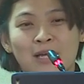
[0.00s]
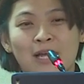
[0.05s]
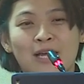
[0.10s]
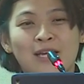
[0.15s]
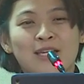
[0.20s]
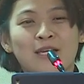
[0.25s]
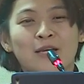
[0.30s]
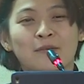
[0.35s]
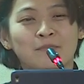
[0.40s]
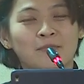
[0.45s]

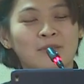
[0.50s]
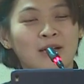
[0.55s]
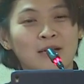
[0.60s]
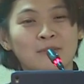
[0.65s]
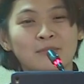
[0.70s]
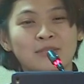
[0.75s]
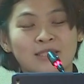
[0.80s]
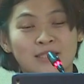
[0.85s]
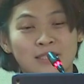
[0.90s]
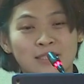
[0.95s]

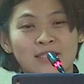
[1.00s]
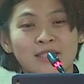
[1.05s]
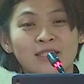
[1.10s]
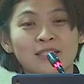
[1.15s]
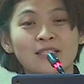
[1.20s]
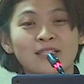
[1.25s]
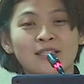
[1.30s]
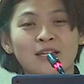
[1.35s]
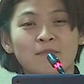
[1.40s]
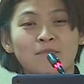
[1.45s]
I'm
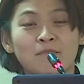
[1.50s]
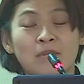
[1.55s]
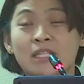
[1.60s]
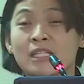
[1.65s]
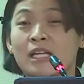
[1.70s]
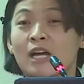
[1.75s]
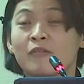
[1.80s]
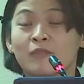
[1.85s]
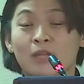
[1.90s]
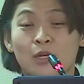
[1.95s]
certain that
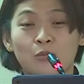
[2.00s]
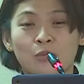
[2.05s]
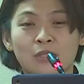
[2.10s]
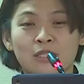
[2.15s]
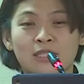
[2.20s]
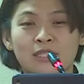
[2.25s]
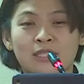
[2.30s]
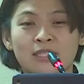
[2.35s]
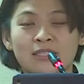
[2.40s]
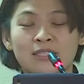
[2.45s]
many healthcare
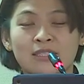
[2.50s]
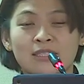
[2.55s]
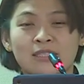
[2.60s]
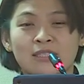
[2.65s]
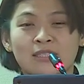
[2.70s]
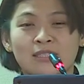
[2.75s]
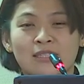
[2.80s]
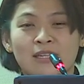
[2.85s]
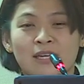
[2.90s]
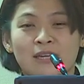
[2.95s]
workers
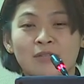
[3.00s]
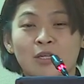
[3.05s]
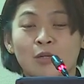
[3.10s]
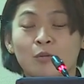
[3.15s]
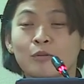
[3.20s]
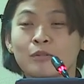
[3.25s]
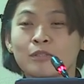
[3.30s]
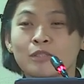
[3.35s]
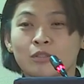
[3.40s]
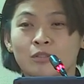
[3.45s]
have their
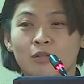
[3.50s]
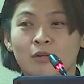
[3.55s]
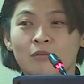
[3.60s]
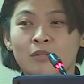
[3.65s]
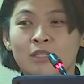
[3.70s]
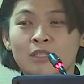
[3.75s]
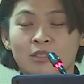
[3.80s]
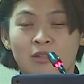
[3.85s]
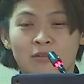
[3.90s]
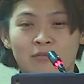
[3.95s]
own
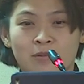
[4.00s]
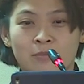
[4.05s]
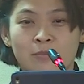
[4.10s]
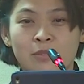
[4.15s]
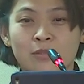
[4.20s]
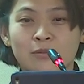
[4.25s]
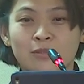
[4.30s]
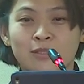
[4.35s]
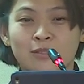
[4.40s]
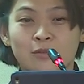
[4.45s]
stories of
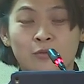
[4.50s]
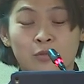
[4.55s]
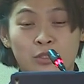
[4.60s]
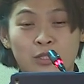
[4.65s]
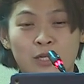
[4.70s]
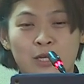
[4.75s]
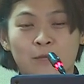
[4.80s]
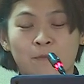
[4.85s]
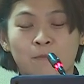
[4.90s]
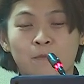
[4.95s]
abuse to
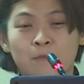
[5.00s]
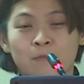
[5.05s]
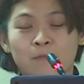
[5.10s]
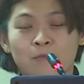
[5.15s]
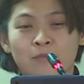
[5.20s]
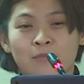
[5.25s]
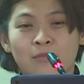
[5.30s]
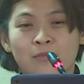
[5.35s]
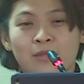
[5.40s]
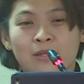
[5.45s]
share.
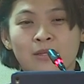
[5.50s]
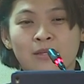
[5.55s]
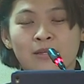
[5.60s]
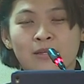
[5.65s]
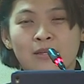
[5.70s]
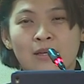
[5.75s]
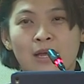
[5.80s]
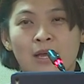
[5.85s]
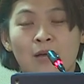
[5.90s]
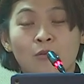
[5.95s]

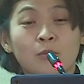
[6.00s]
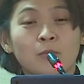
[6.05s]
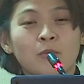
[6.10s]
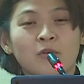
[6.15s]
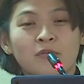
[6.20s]
Our